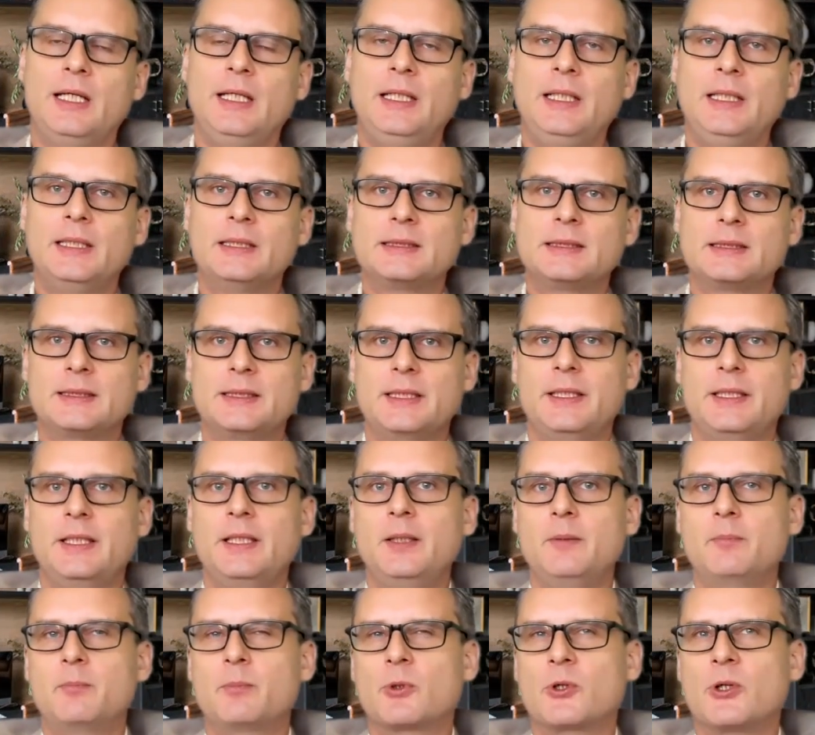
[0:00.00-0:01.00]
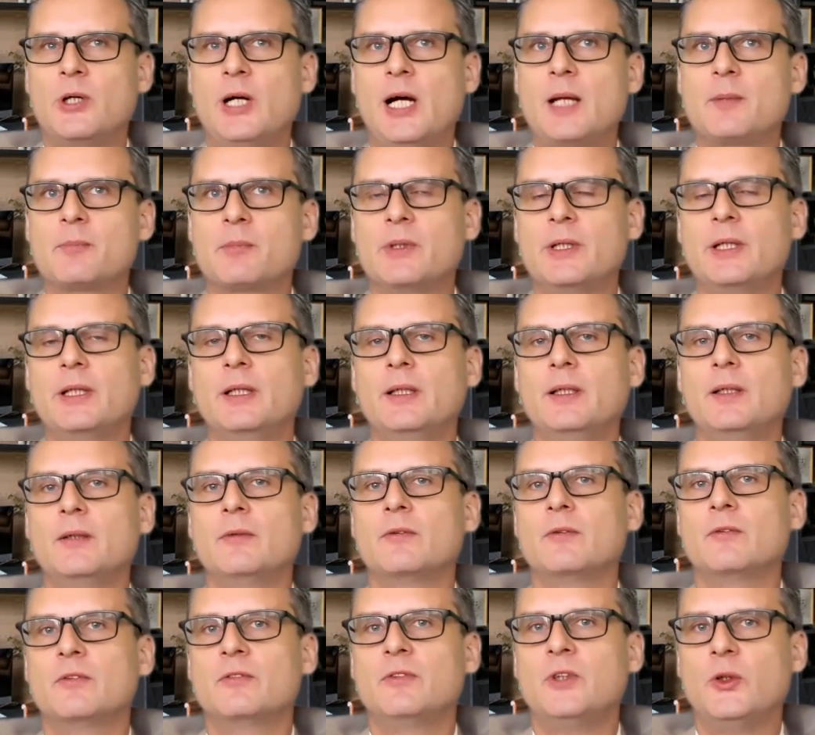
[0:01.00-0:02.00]
It's the primary
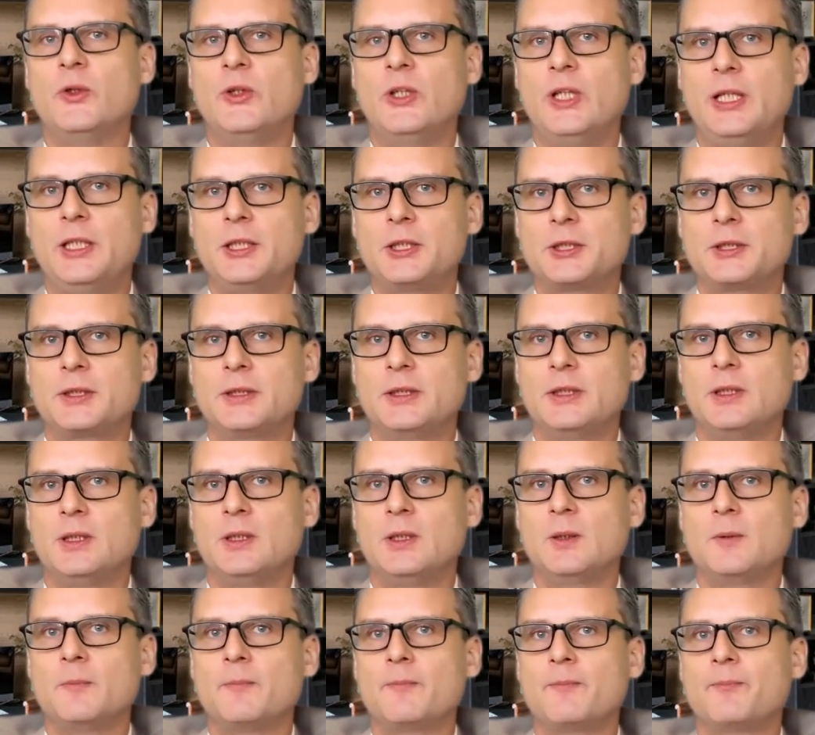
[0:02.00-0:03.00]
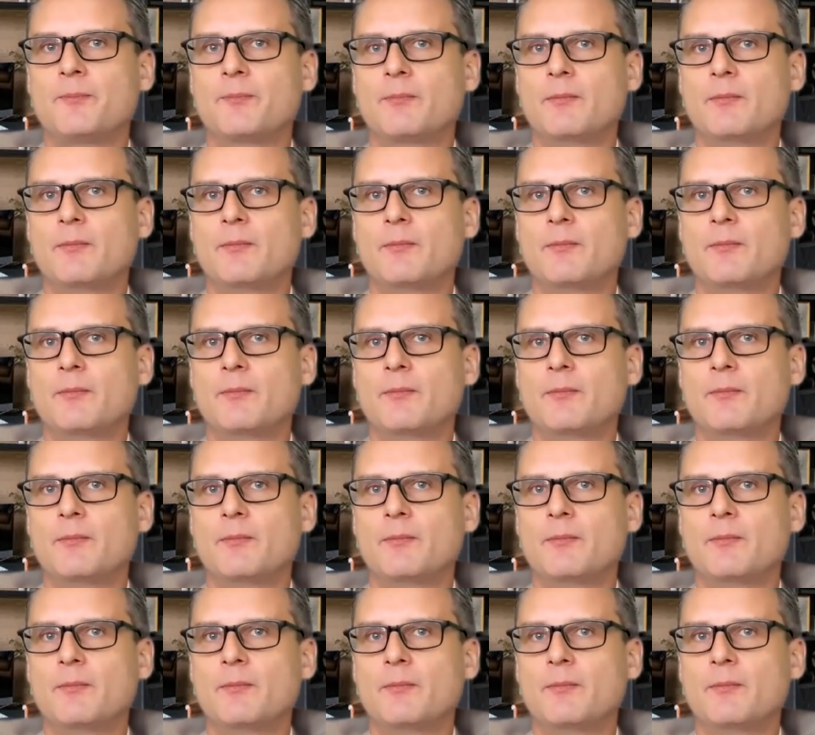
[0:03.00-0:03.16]
foundational